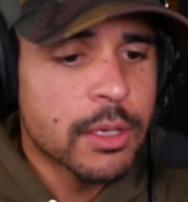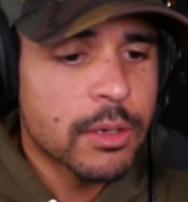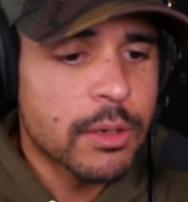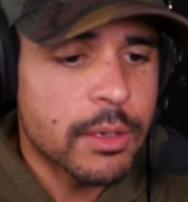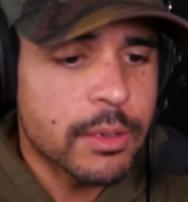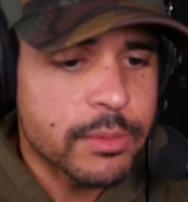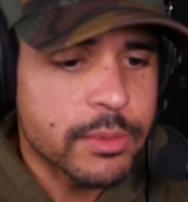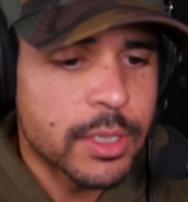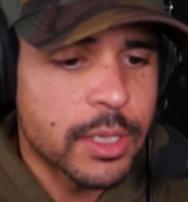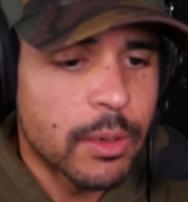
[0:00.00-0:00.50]

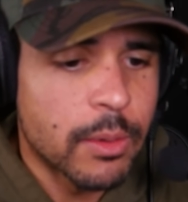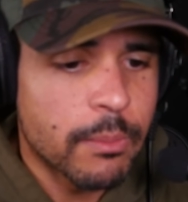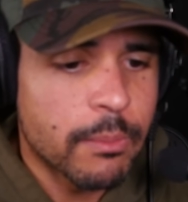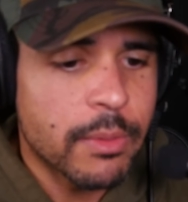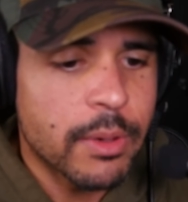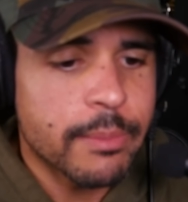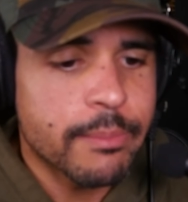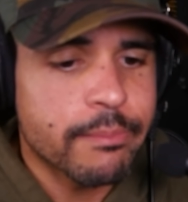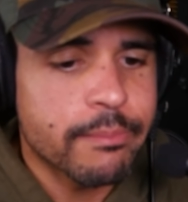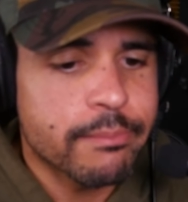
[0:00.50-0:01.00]
You know,
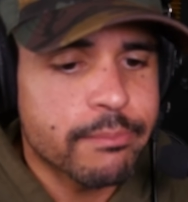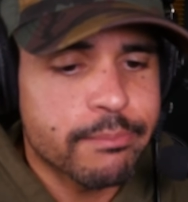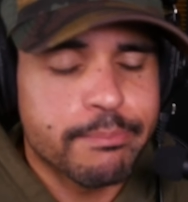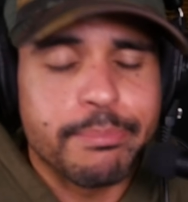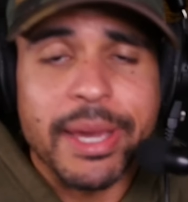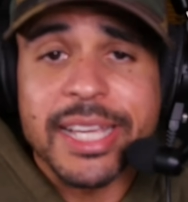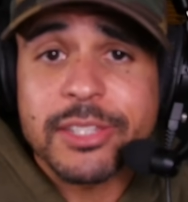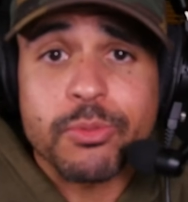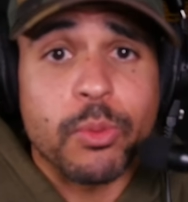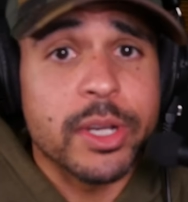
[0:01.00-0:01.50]

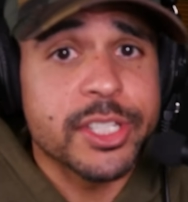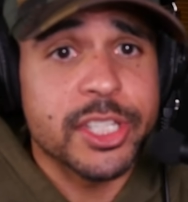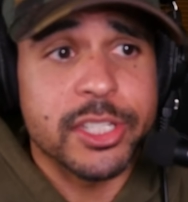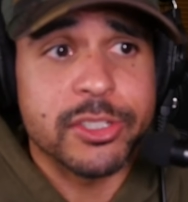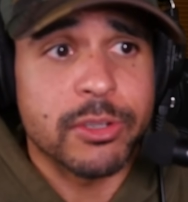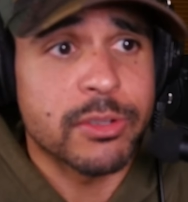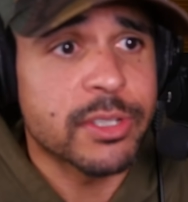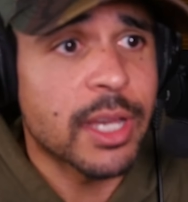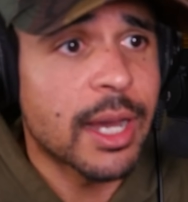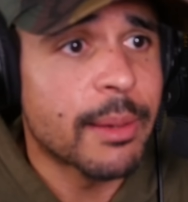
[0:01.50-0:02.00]
best
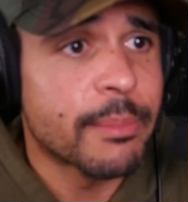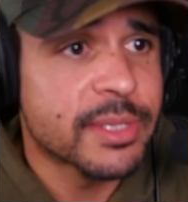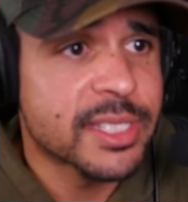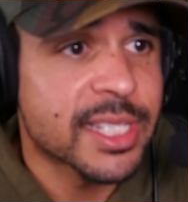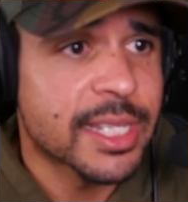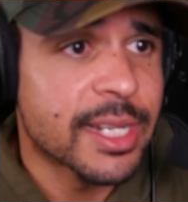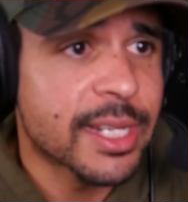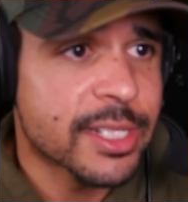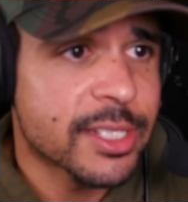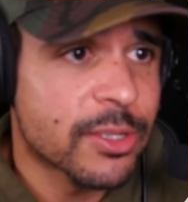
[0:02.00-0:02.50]
wishes I'm
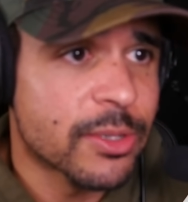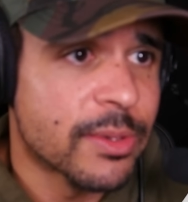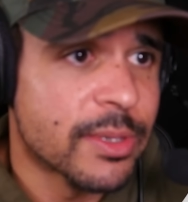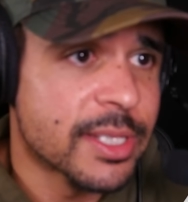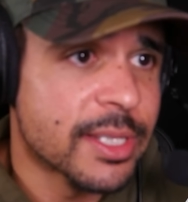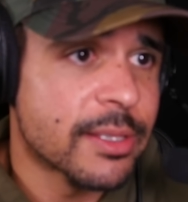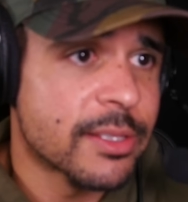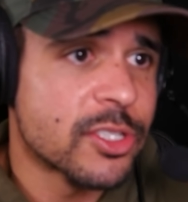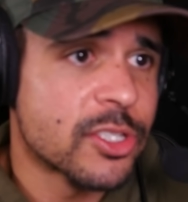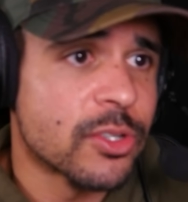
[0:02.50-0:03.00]
sending to
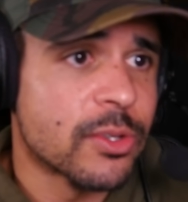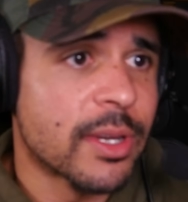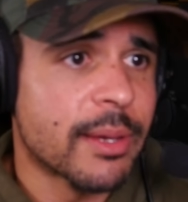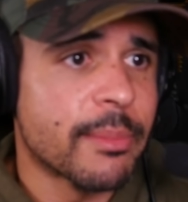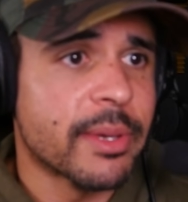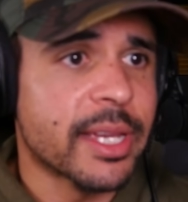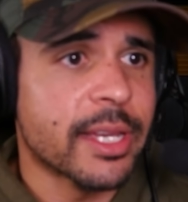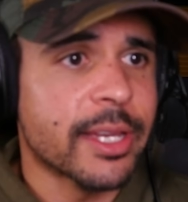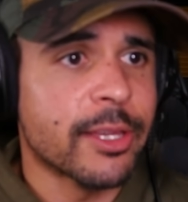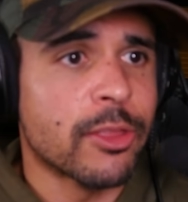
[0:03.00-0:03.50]

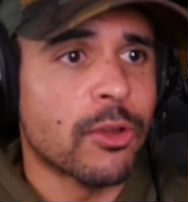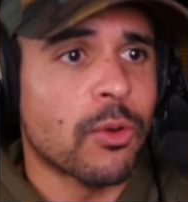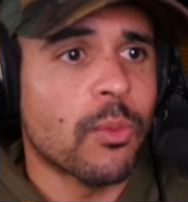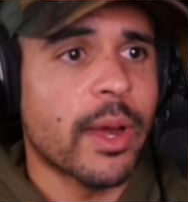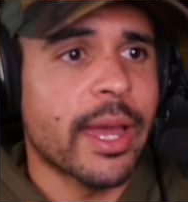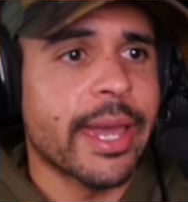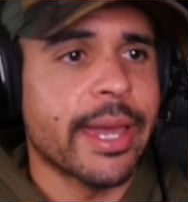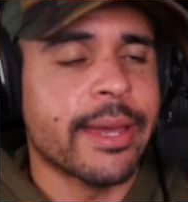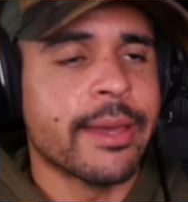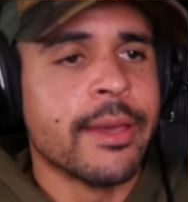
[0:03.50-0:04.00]
him either
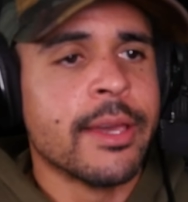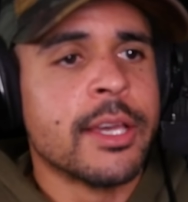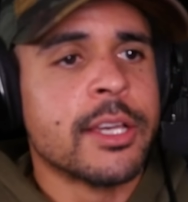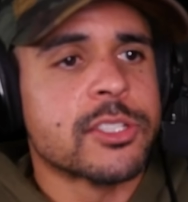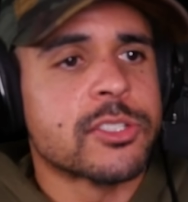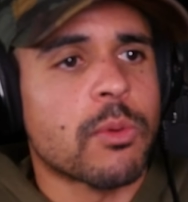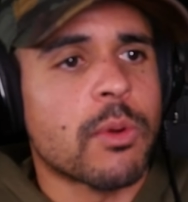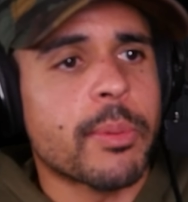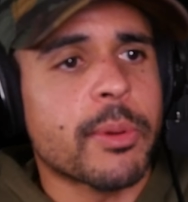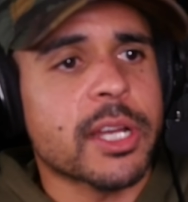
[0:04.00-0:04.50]
way.
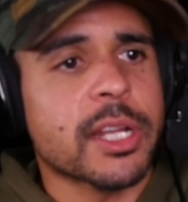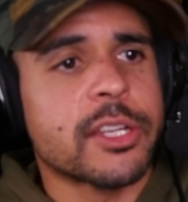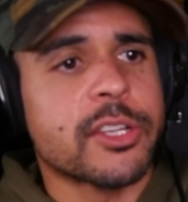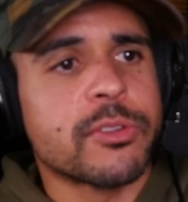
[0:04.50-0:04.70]
So what we're going to do